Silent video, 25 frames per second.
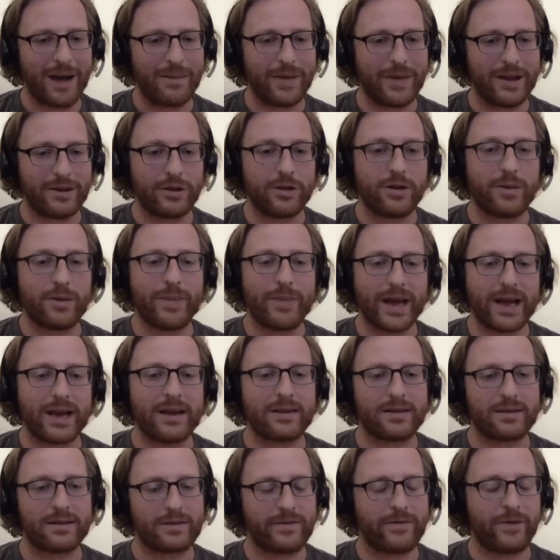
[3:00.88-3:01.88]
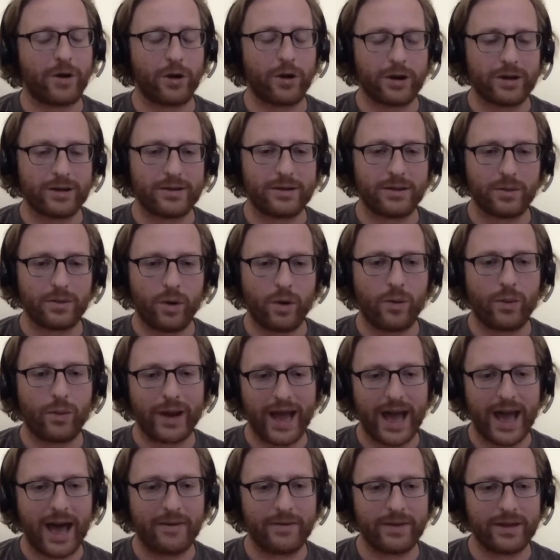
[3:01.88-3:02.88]
And so the biggest focus that what
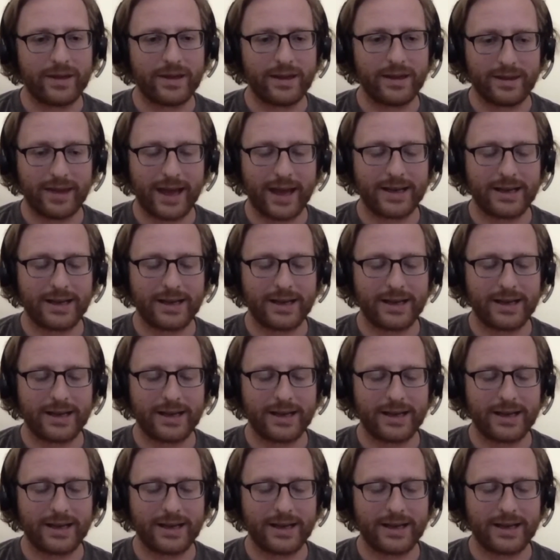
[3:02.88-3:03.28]
we have is